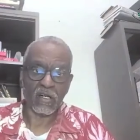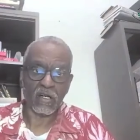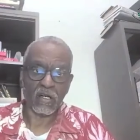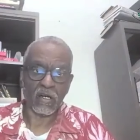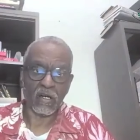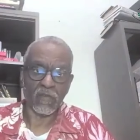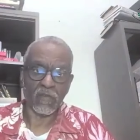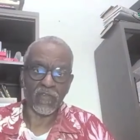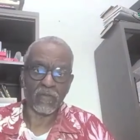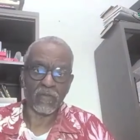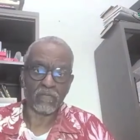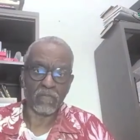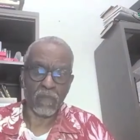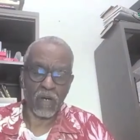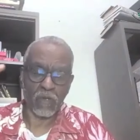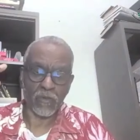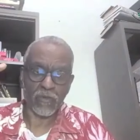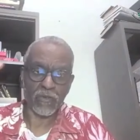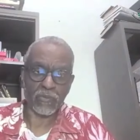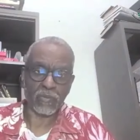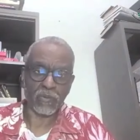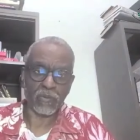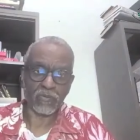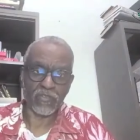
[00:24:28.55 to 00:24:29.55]
on the
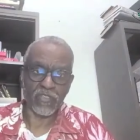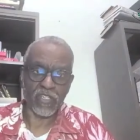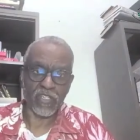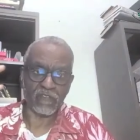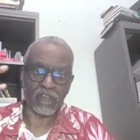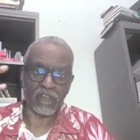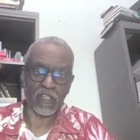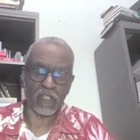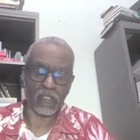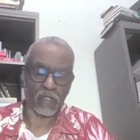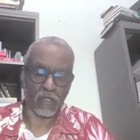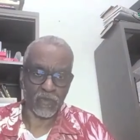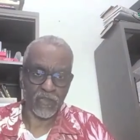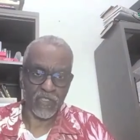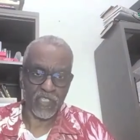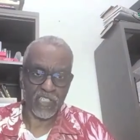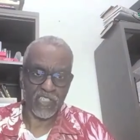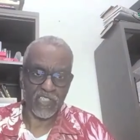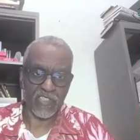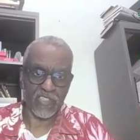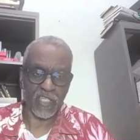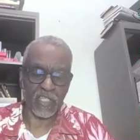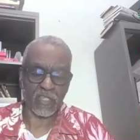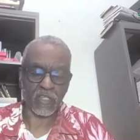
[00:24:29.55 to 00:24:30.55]
multiple
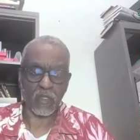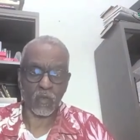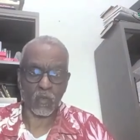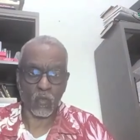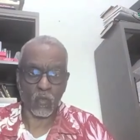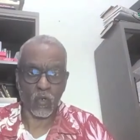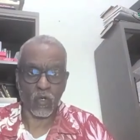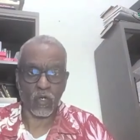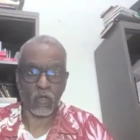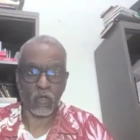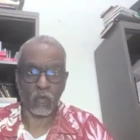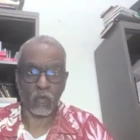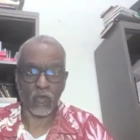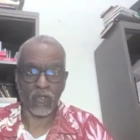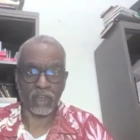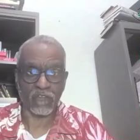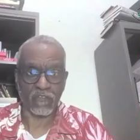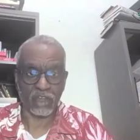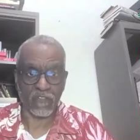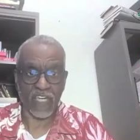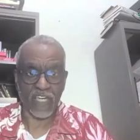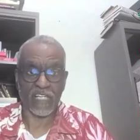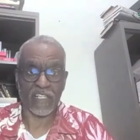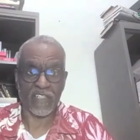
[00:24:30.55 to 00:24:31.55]
difficulties that the world would
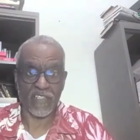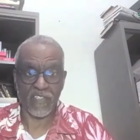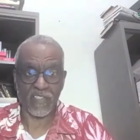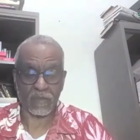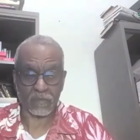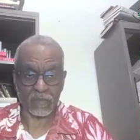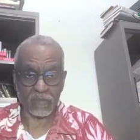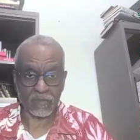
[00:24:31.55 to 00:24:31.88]
face